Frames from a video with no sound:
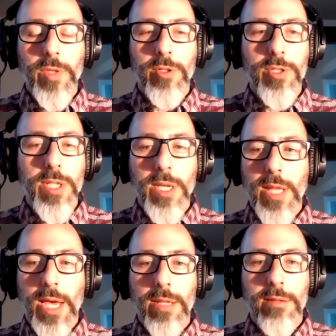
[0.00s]
you'll see
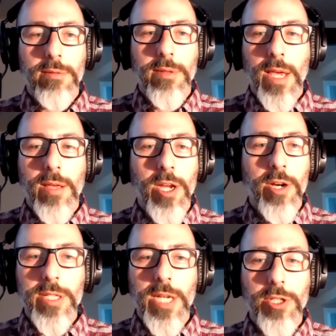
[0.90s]
that they're
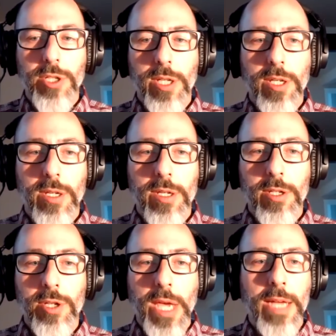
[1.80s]
essentially,
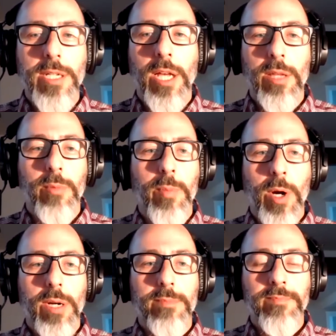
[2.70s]
you can't tell them apart.